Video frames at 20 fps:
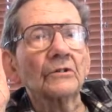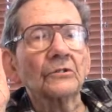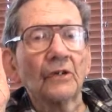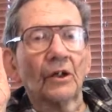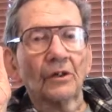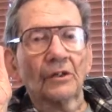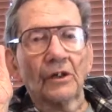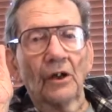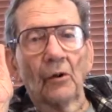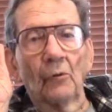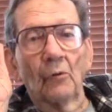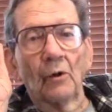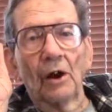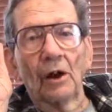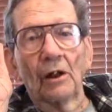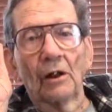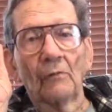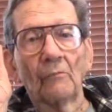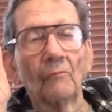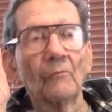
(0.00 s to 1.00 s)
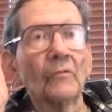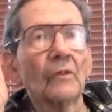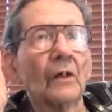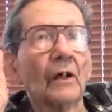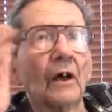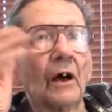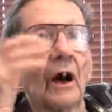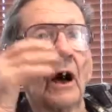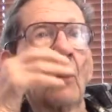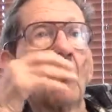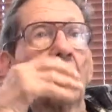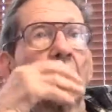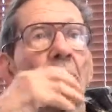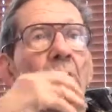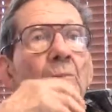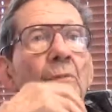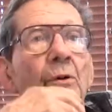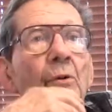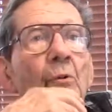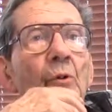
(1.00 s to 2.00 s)
So I thought, well, I
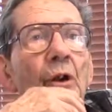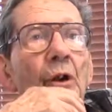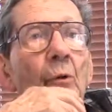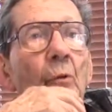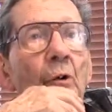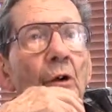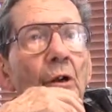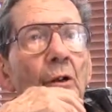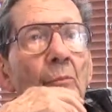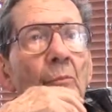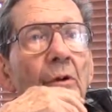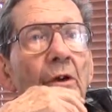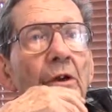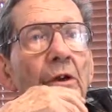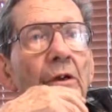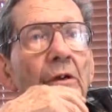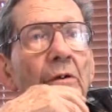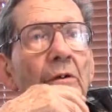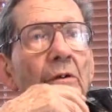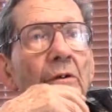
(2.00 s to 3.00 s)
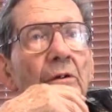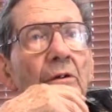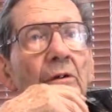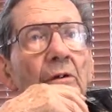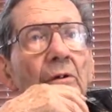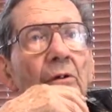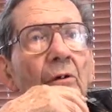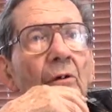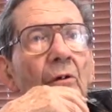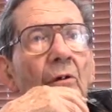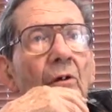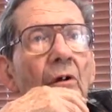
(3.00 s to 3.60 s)
want to be what I want to be, you know.